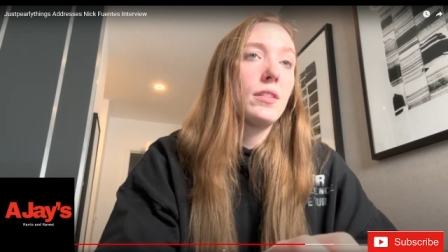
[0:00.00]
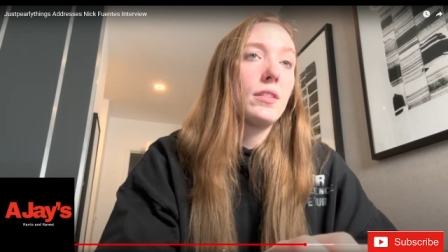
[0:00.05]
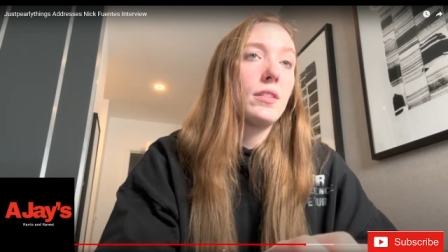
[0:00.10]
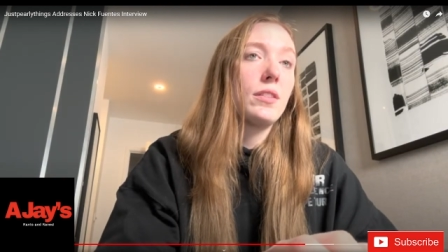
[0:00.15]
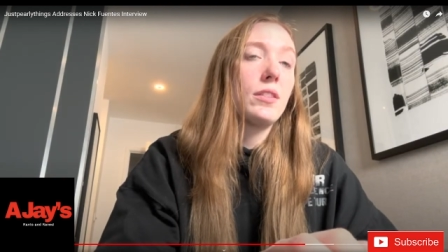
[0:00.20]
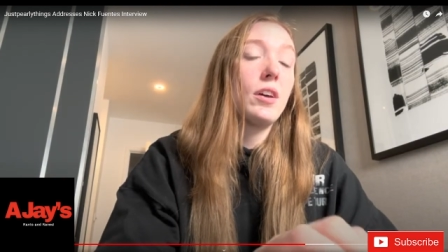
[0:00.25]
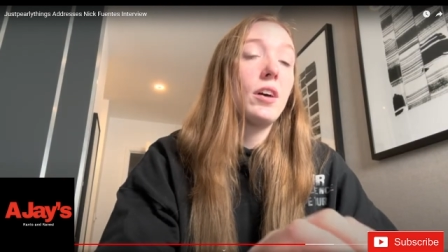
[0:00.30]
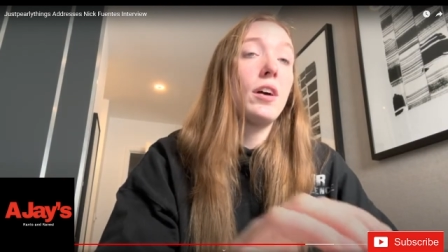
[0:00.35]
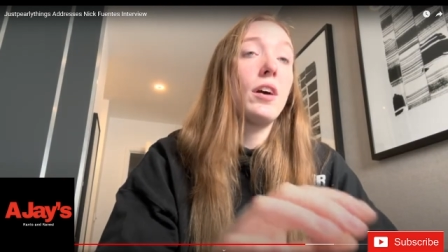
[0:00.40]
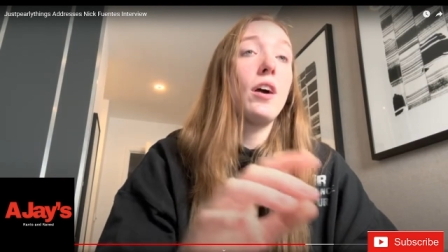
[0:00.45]

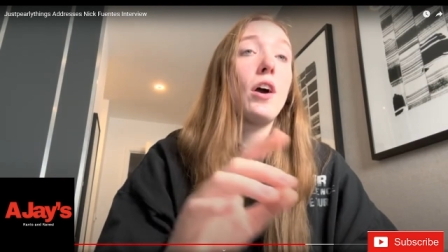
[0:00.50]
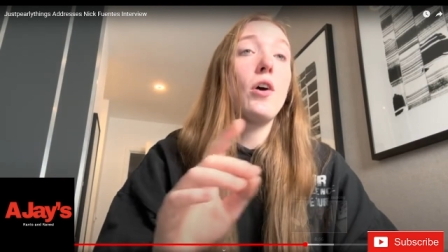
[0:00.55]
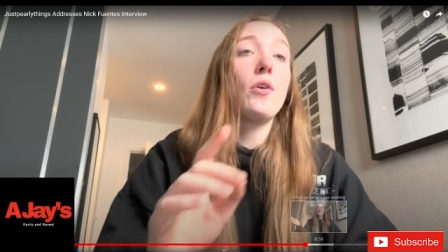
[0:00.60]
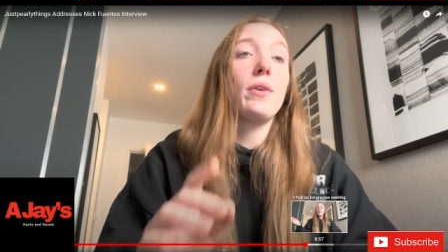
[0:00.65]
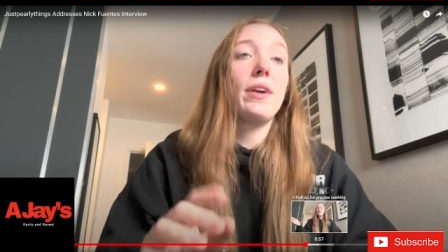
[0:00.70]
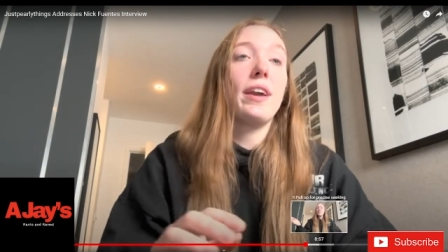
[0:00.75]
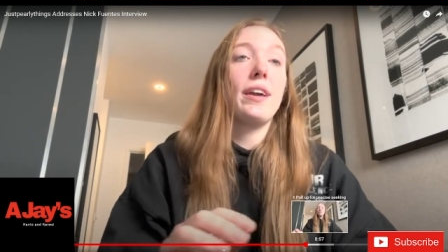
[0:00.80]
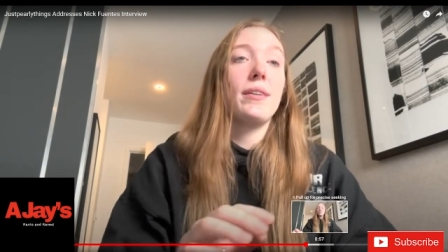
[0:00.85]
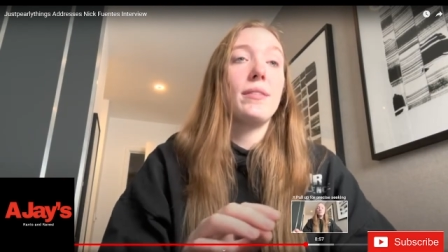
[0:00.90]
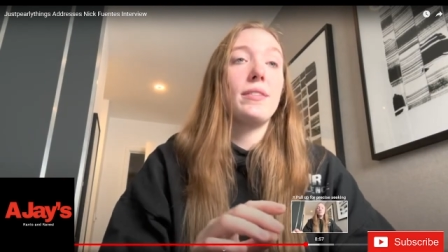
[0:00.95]

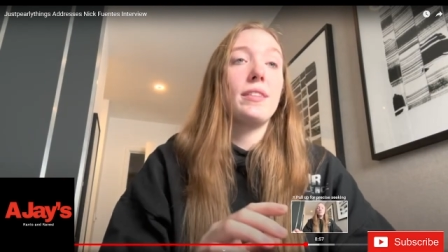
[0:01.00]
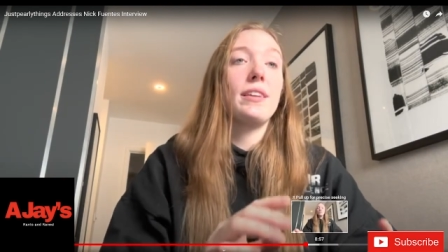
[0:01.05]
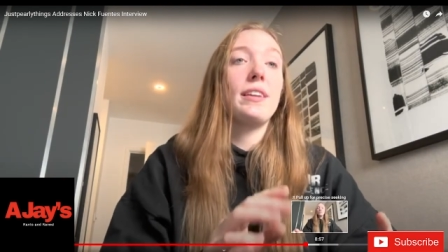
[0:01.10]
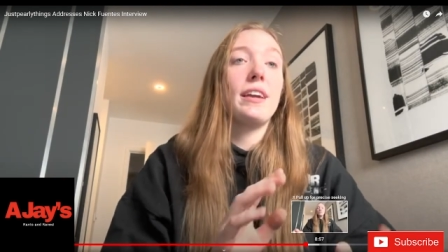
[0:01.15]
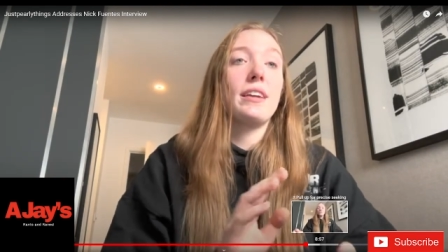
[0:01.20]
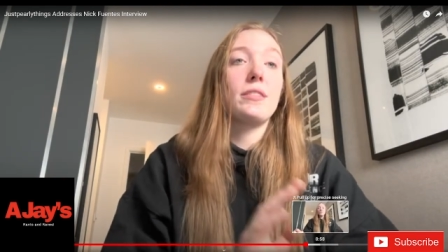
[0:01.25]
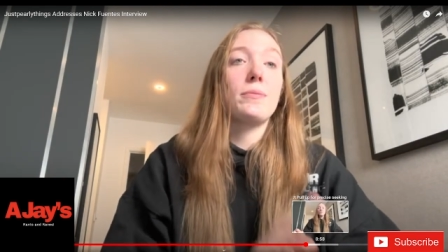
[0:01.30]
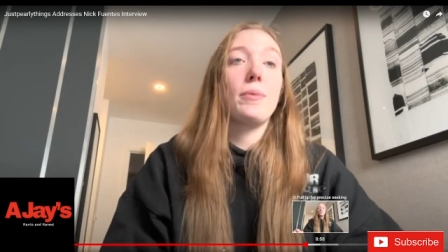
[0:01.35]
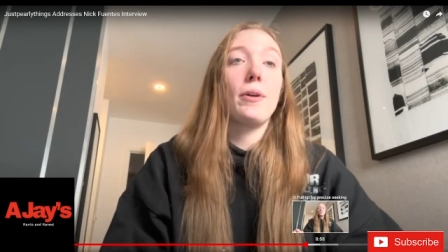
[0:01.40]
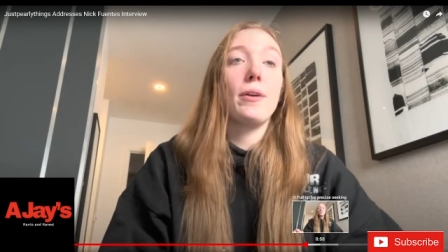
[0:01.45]
The
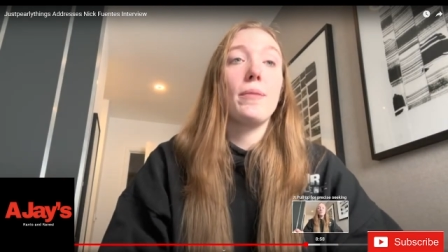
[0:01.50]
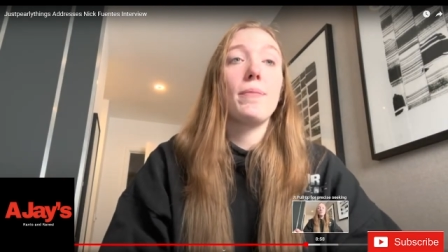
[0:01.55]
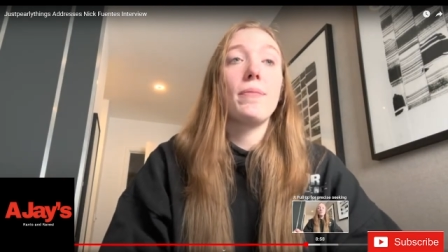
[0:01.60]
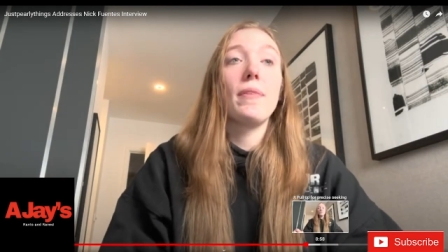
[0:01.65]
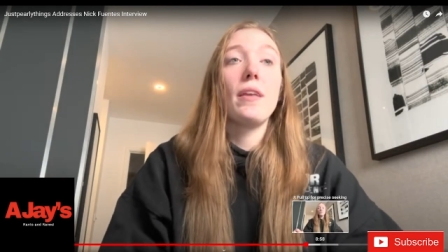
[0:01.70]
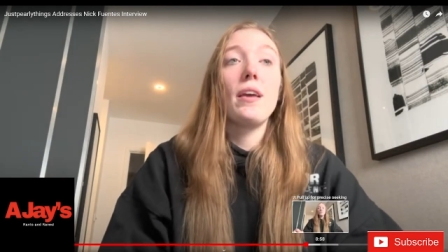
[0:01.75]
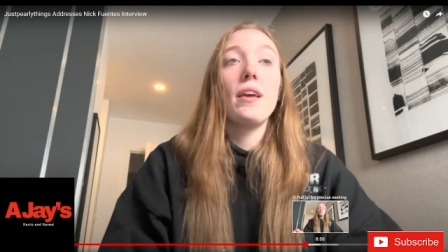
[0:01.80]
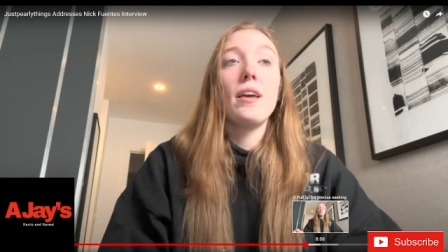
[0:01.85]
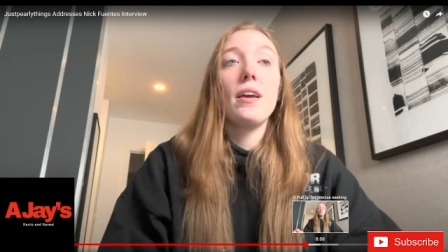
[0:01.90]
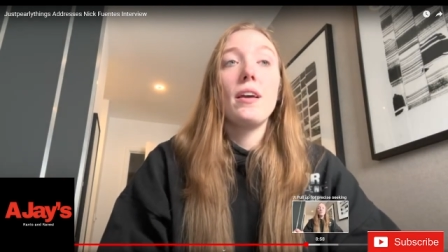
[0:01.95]
next part.
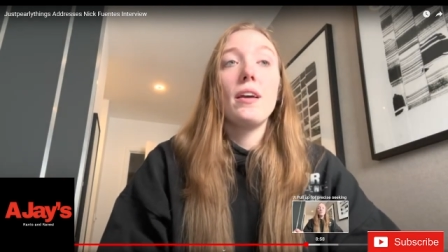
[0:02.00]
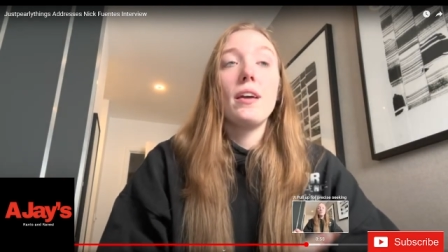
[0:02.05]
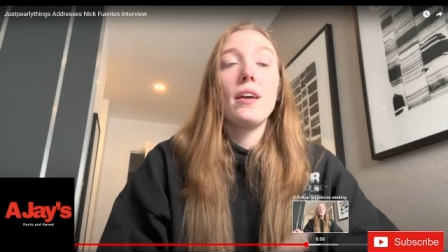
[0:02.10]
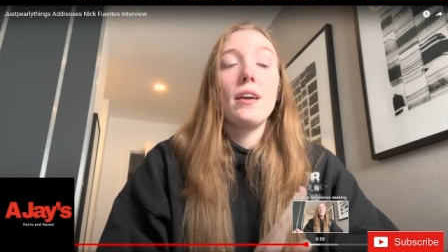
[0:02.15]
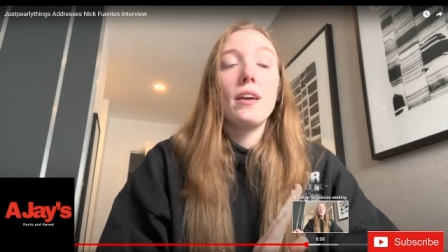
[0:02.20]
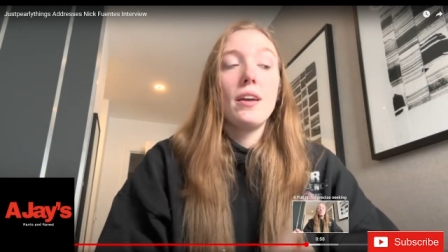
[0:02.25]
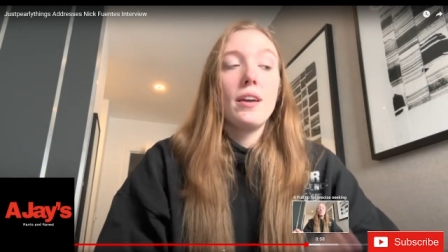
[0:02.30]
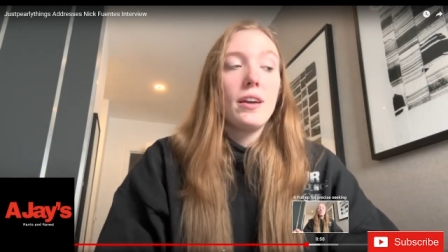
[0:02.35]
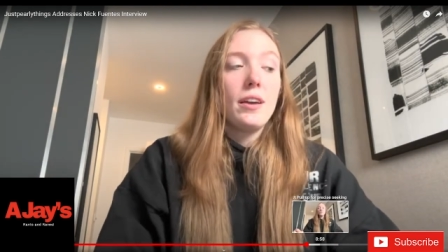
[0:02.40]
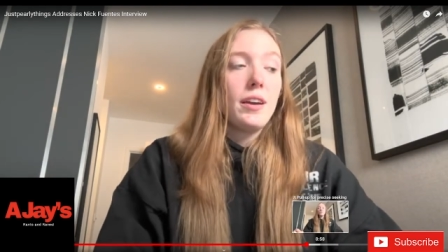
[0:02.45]

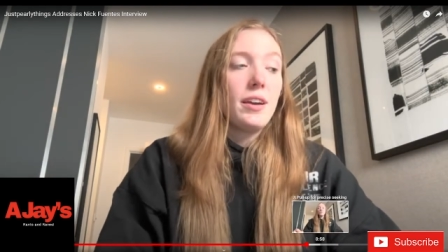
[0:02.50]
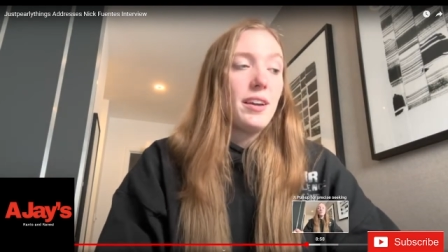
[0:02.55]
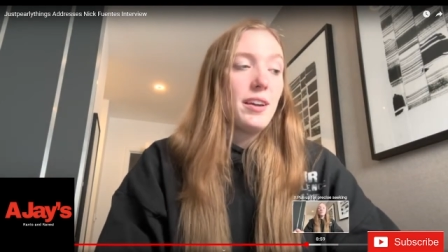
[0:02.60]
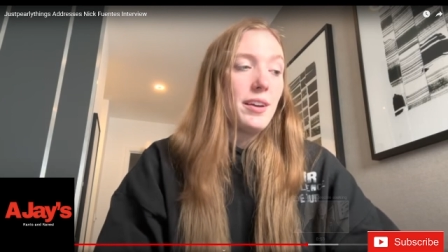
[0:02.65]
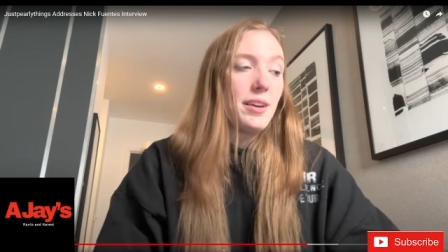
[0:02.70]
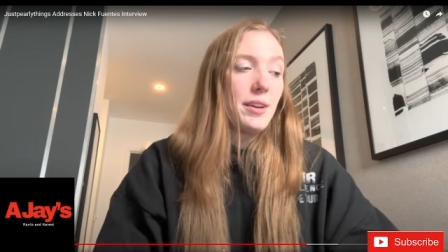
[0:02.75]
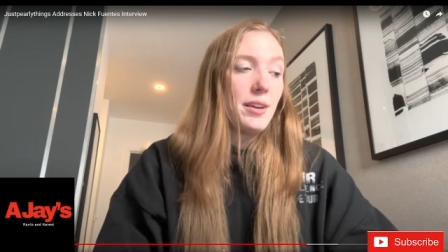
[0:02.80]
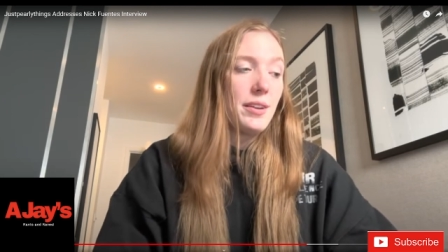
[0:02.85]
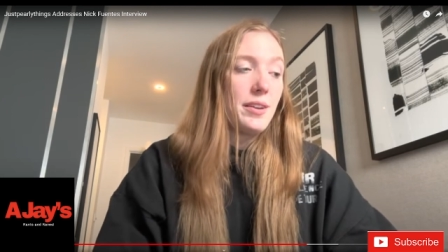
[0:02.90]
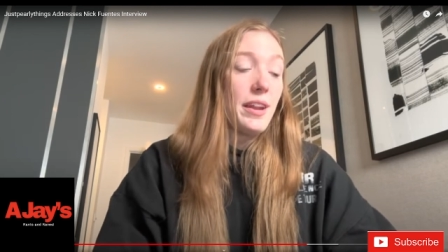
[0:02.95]

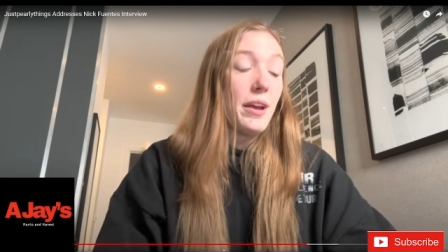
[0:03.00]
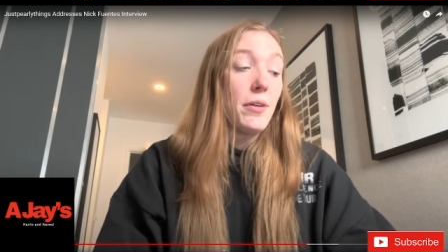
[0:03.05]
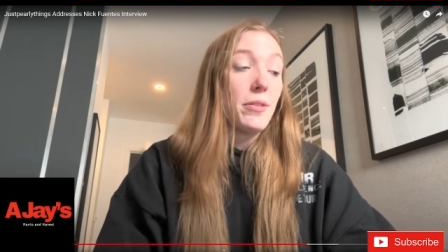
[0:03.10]
Now,